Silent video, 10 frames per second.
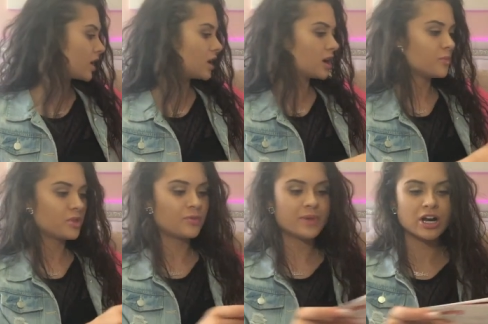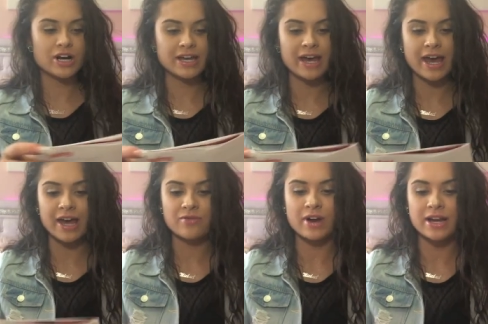The Mary
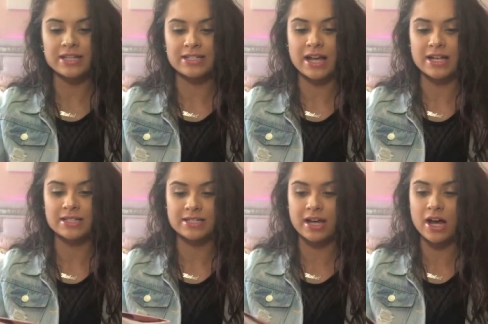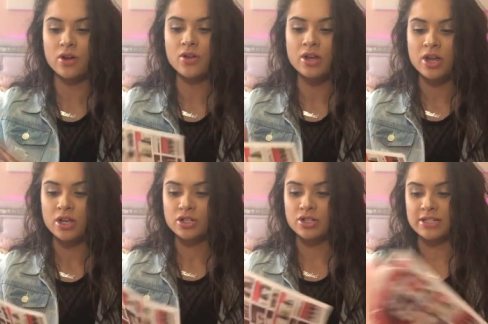Kay Ready, Set, Sew.
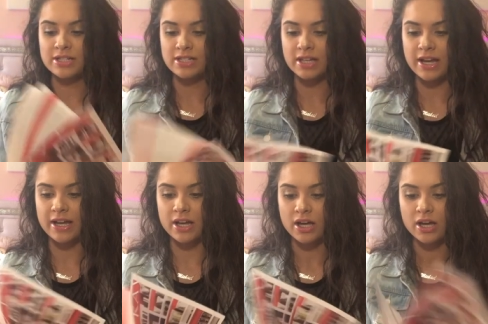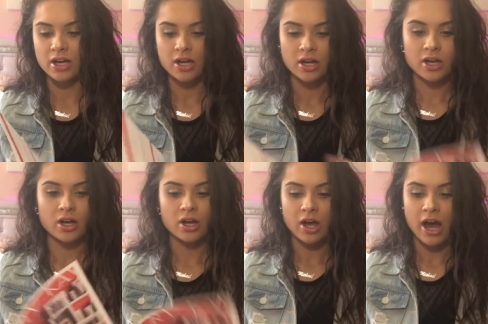So this is like
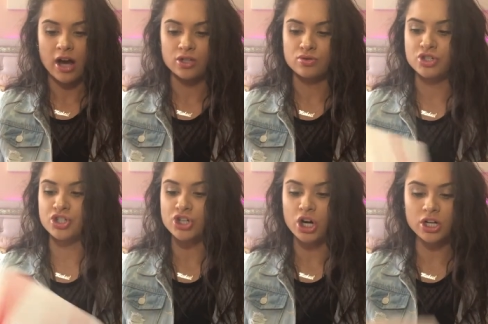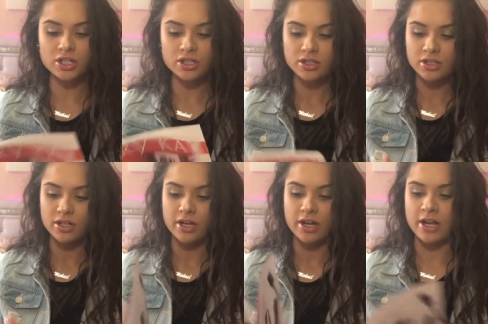how you start,
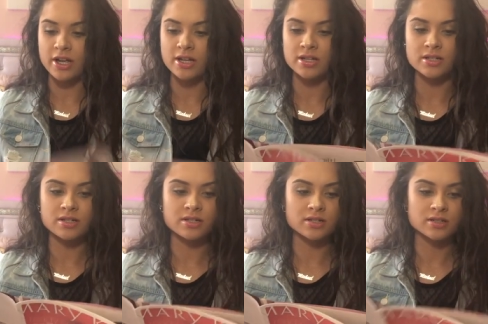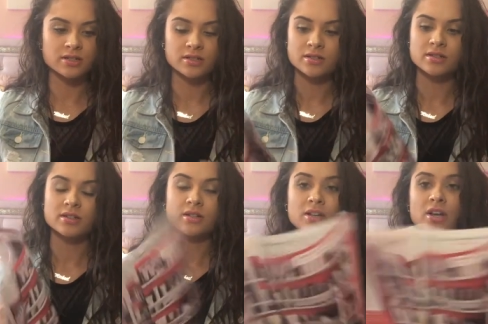and
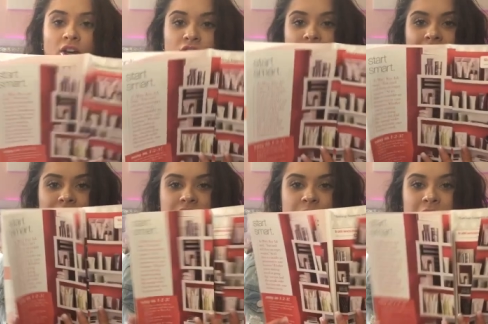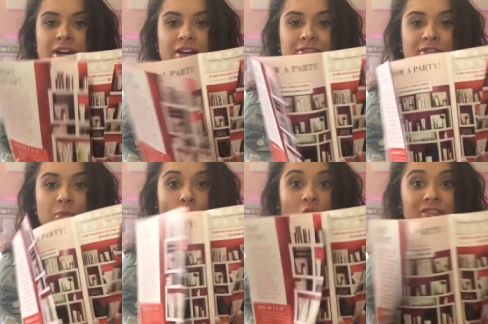you have to pick
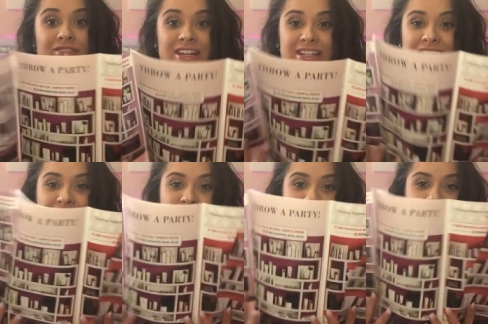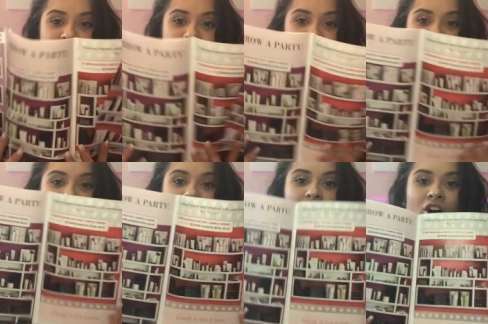from all of these, which is
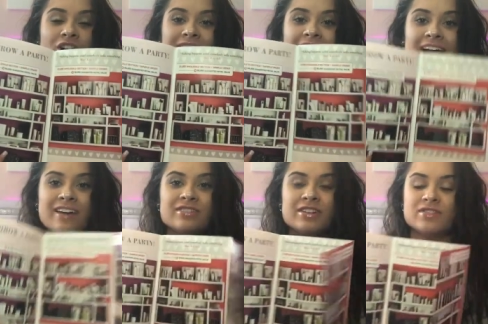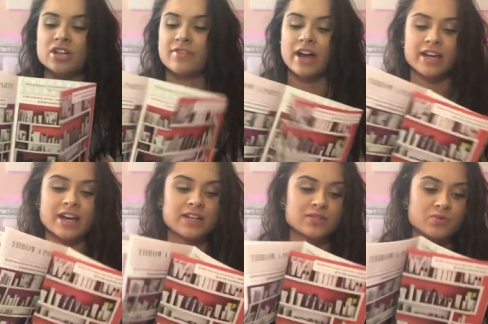really hard, and I haven't even done that
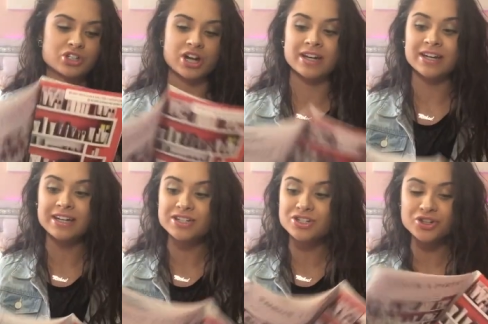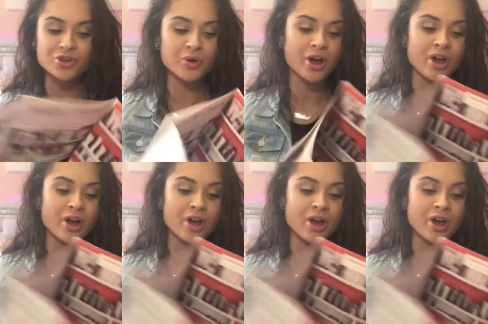yet, which I need to,